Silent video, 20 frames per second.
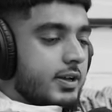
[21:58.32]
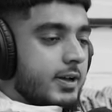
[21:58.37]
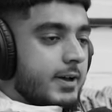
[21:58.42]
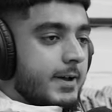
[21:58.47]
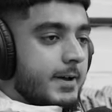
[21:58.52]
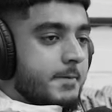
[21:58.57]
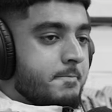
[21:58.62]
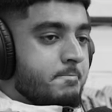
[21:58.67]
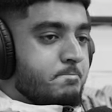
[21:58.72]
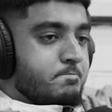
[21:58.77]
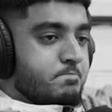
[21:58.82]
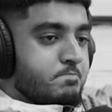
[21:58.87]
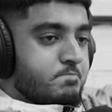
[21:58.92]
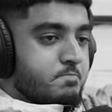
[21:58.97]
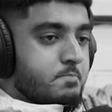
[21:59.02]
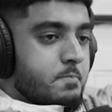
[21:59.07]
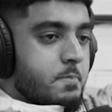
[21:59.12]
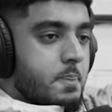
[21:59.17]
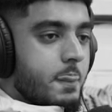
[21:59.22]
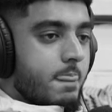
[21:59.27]
Yeah.
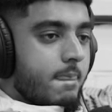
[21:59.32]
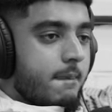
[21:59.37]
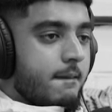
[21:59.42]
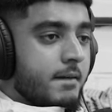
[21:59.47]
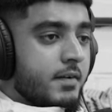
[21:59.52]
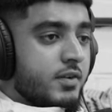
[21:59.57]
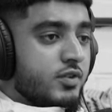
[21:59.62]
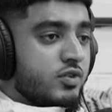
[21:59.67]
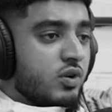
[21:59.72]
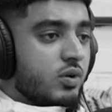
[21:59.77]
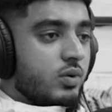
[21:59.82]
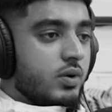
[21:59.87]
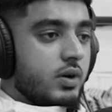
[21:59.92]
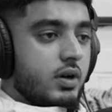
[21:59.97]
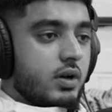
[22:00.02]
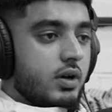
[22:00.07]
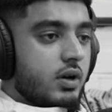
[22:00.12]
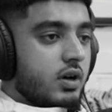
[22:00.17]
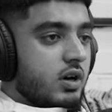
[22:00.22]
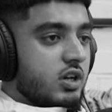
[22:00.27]
So
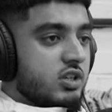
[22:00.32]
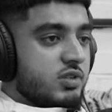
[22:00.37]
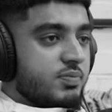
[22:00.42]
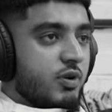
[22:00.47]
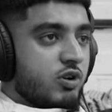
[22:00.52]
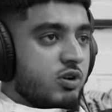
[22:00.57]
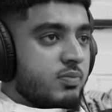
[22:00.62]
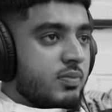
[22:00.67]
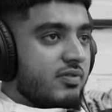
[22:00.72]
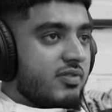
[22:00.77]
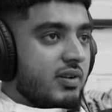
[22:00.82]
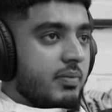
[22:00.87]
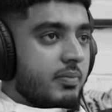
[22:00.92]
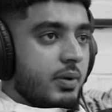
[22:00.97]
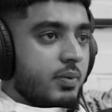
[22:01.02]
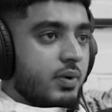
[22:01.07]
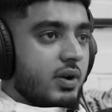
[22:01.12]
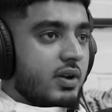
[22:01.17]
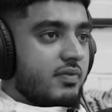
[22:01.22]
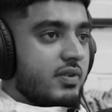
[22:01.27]
I spoke to my
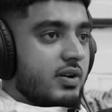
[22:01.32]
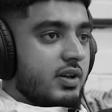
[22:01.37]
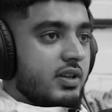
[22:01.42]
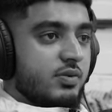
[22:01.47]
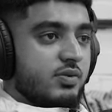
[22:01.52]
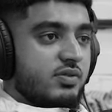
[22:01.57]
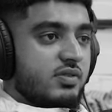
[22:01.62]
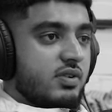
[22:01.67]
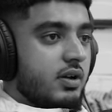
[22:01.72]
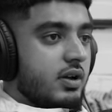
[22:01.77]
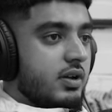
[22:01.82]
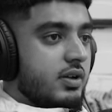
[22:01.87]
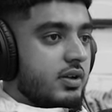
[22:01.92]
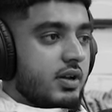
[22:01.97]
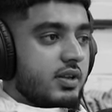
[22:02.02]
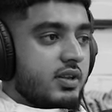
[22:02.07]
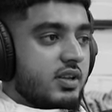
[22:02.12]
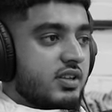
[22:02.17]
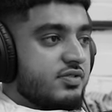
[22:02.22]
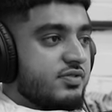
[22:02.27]
family, whatever. They was like,
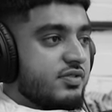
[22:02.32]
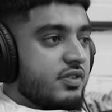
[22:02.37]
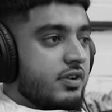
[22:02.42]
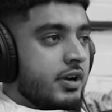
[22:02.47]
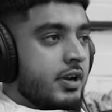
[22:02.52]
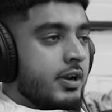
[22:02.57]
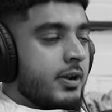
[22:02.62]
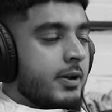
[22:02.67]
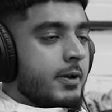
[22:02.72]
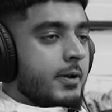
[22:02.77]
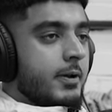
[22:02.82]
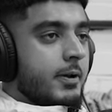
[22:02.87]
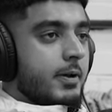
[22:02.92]
yeah, that's fine.